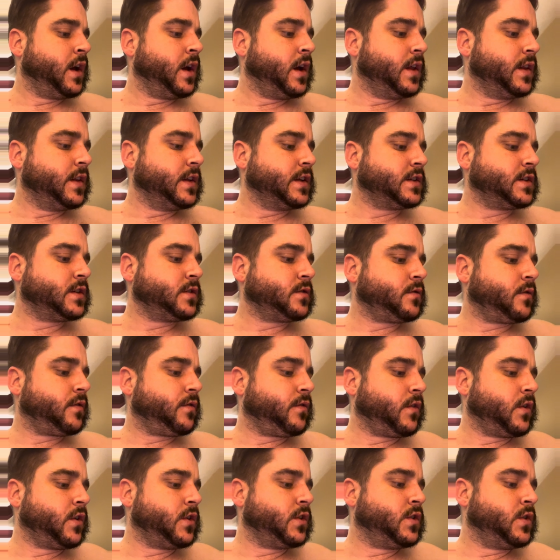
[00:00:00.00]
This is
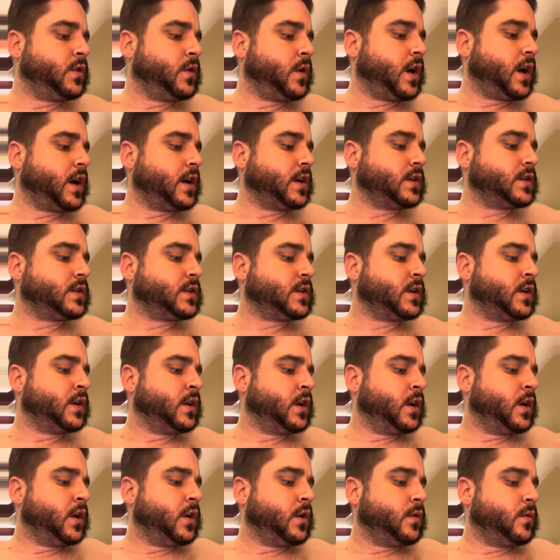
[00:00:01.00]
referred to as
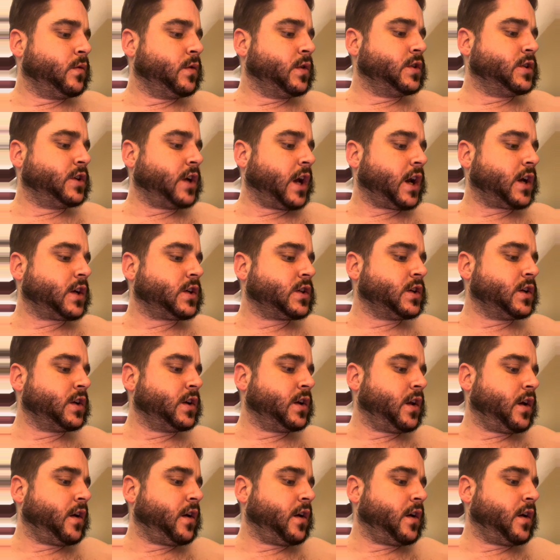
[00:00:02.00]
rejection